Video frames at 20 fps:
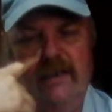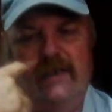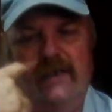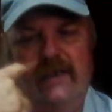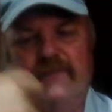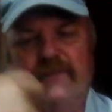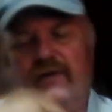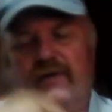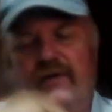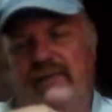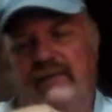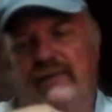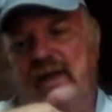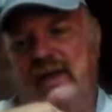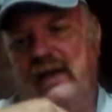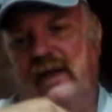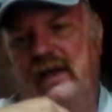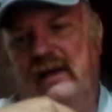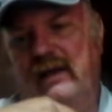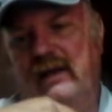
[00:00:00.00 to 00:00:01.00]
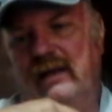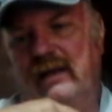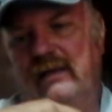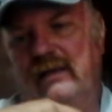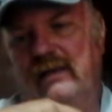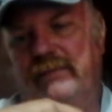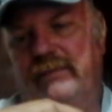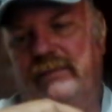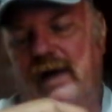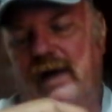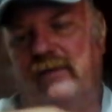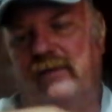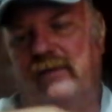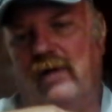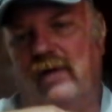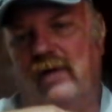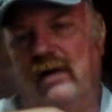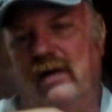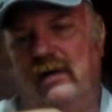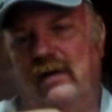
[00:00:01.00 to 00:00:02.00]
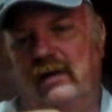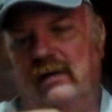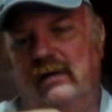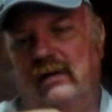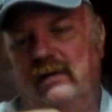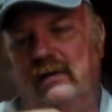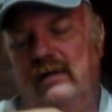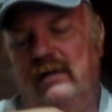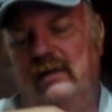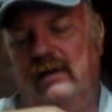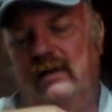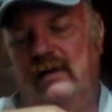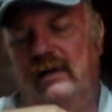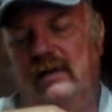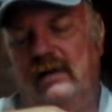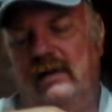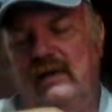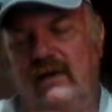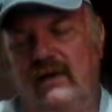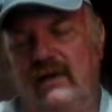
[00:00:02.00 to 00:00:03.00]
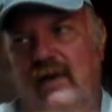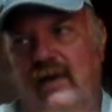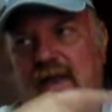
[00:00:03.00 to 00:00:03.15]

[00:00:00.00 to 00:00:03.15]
from the pond water going